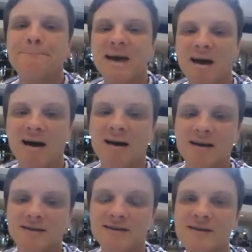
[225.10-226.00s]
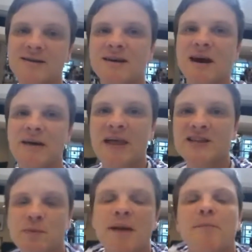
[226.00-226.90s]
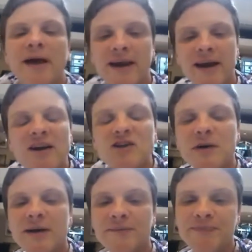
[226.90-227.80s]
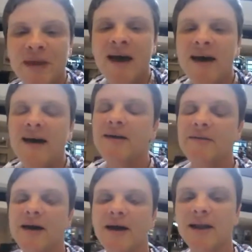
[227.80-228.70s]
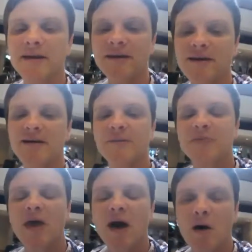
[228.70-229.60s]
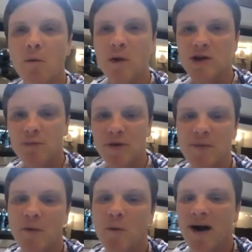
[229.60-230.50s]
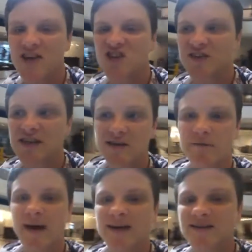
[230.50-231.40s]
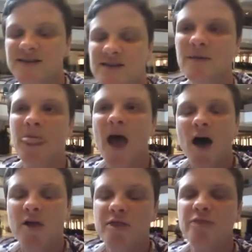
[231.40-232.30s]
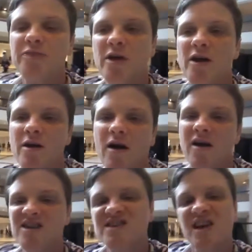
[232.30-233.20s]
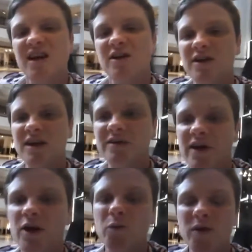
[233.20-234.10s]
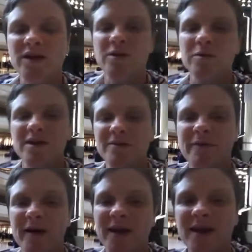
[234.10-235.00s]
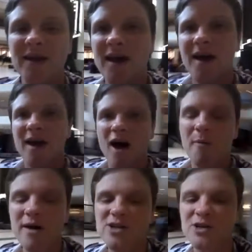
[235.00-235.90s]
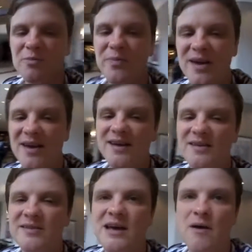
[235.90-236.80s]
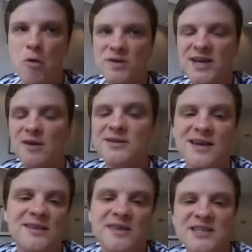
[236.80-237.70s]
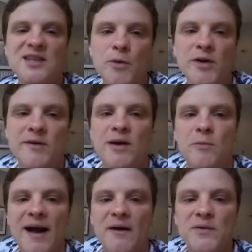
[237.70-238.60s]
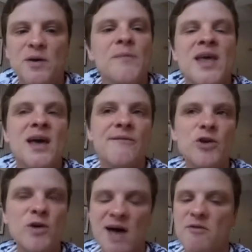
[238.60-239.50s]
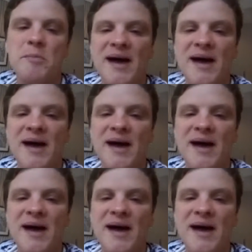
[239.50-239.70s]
because uh, that's what I'm planning on doing. And then when you people watch at these events, there are security that are really, really funny about you being in uh, hotels like this, loitering around. If you don't have a